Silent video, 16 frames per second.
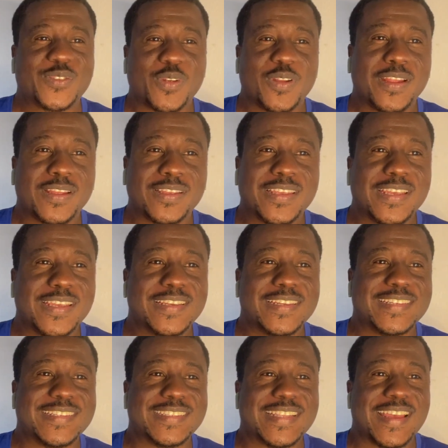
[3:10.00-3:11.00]
Dominic
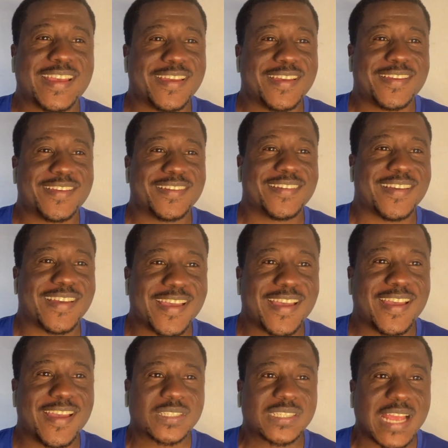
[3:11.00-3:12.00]
Solanke is
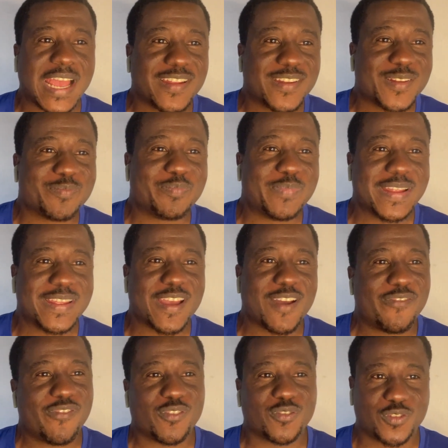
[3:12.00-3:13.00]
the record
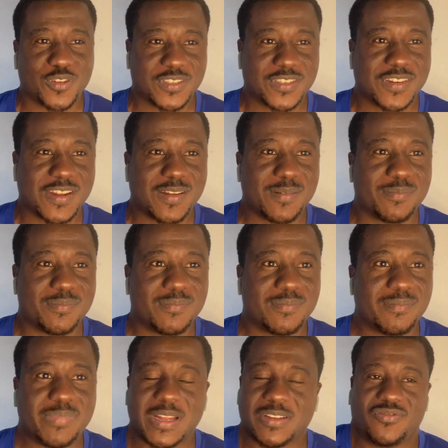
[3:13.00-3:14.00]
signing player for
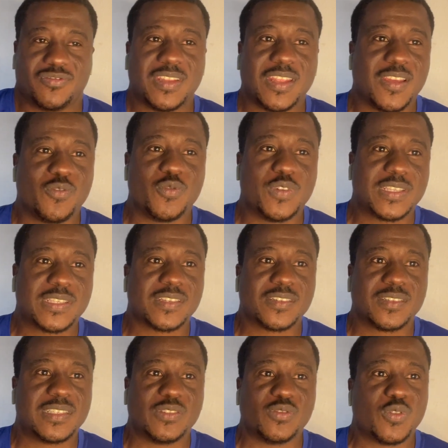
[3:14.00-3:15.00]
Tottenham, but today
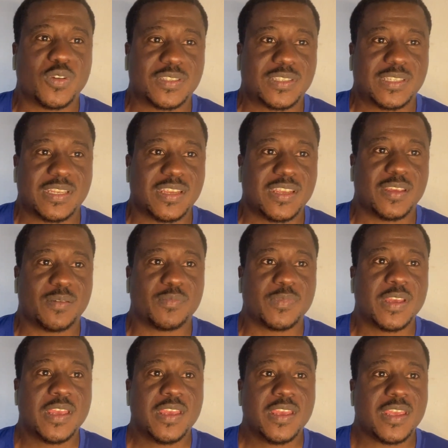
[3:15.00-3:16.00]
we still do not
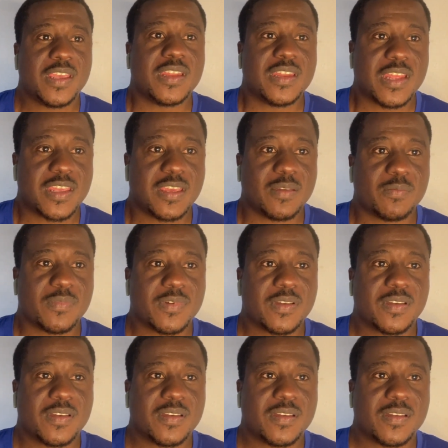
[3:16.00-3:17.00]
see him in the
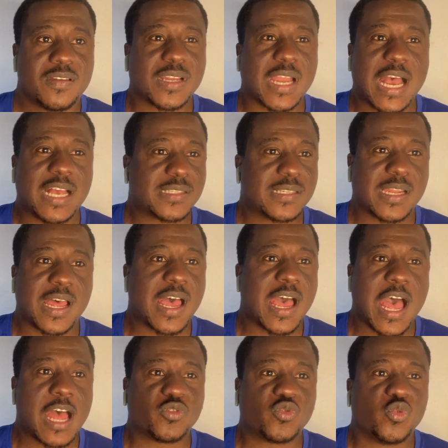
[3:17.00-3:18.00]
game. Do you think
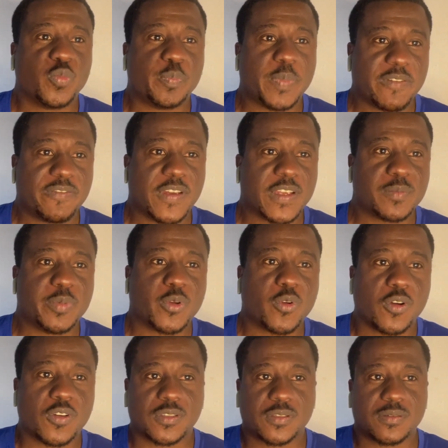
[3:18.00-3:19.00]
Arsenal are too
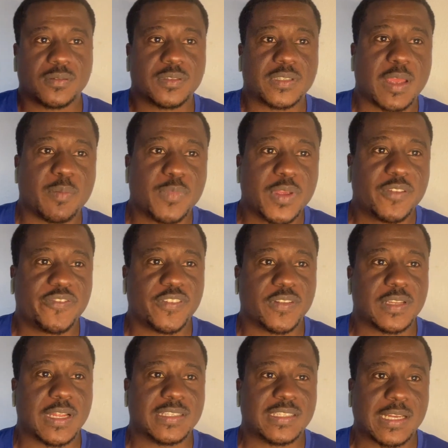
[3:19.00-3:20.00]
perfect? Because the
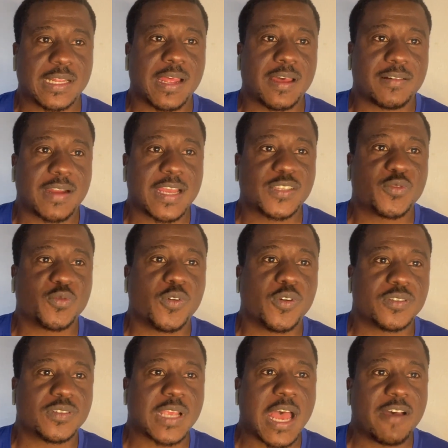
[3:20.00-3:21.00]
midfielder Declan
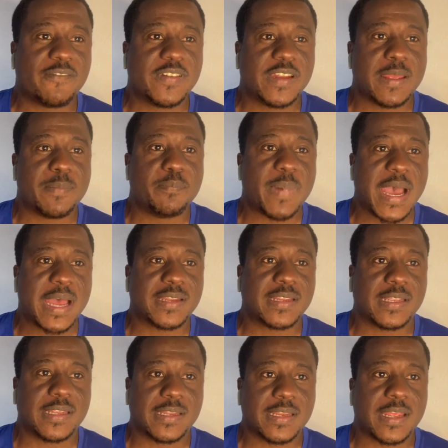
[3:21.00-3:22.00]
Rice was having a
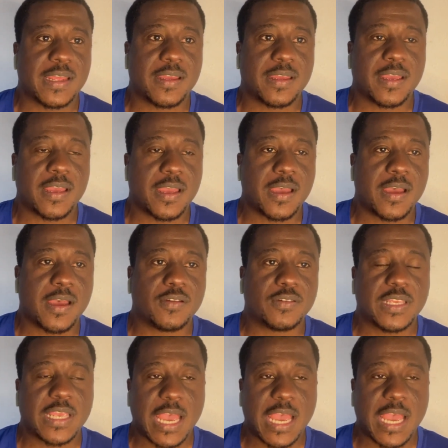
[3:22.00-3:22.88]
ban in the